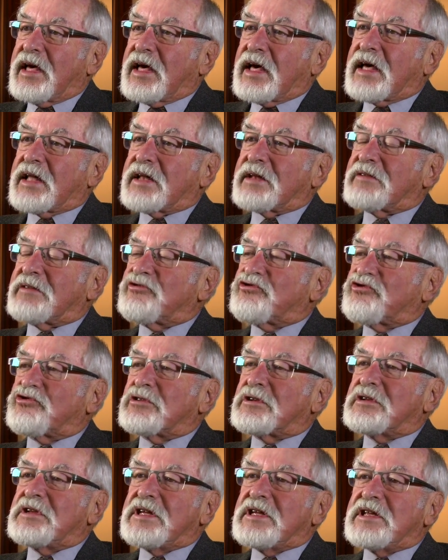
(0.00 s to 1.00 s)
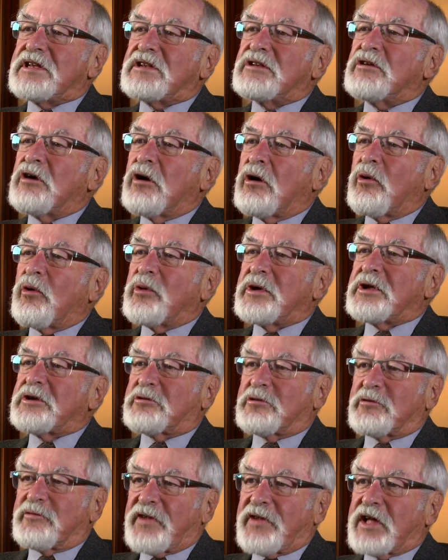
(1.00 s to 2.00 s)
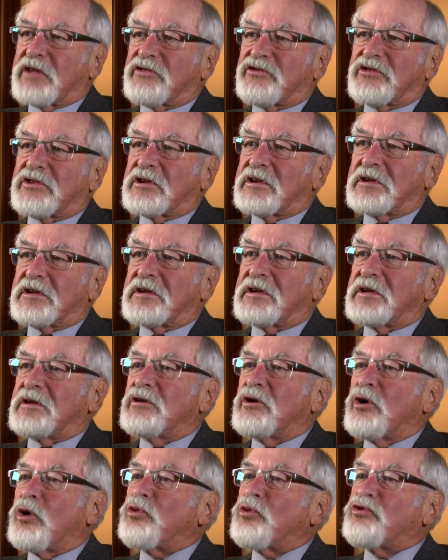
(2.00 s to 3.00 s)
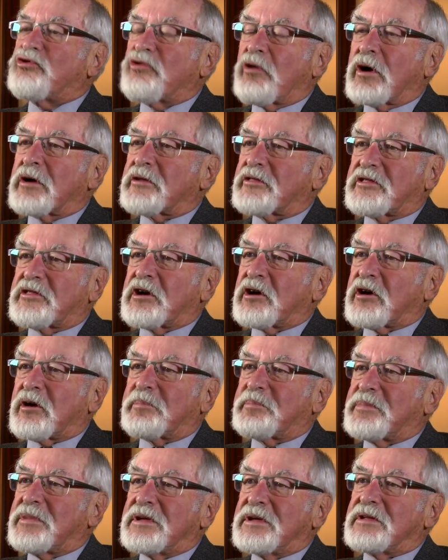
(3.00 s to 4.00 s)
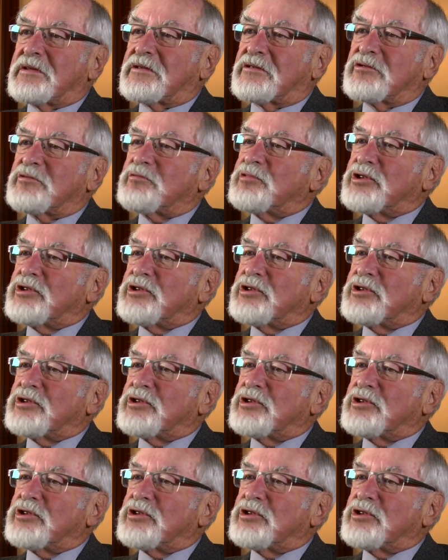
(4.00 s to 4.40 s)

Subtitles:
and should need no intervention, no drug therapy to